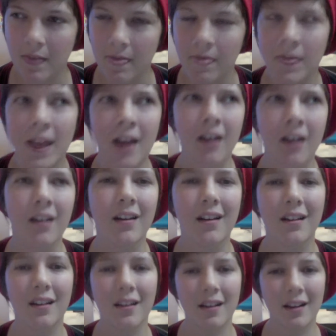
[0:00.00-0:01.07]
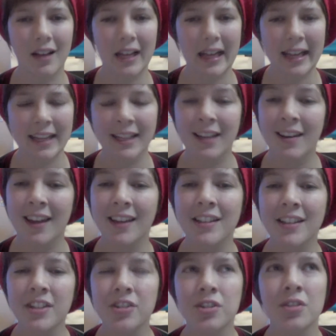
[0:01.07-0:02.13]
They're
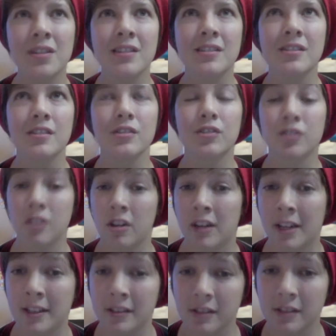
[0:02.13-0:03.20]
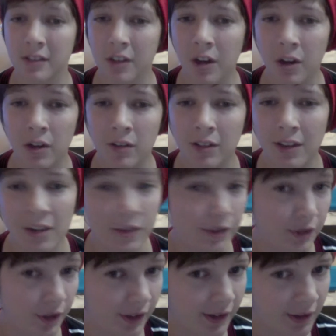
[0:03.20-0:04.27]
connected to this circus called Le
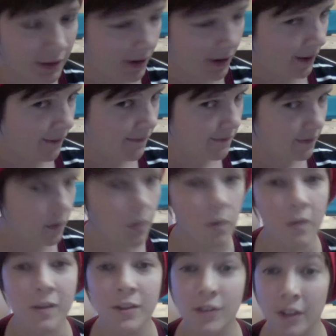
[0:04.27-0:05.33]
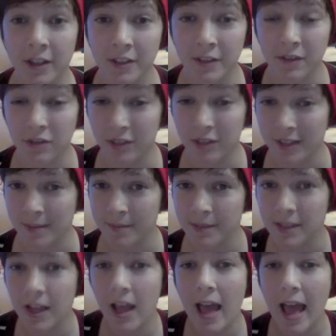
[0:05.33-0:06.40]
Cirque de Rêve, or the Circus of Dreams,
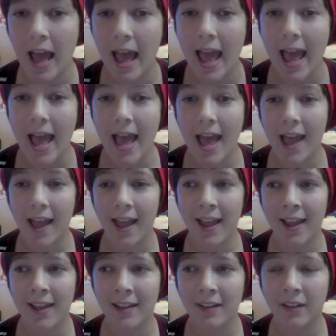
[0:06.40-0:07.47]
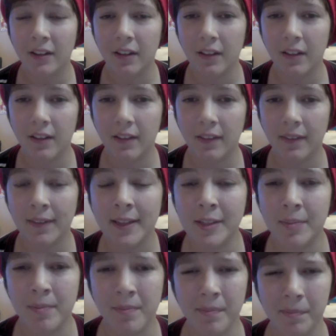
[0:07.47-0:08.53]
and that's
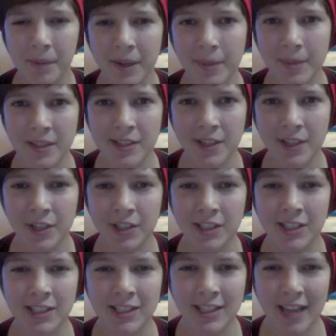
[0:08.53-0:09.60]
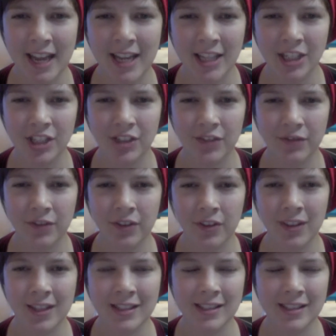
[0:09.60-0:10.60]
pretty much their stage for this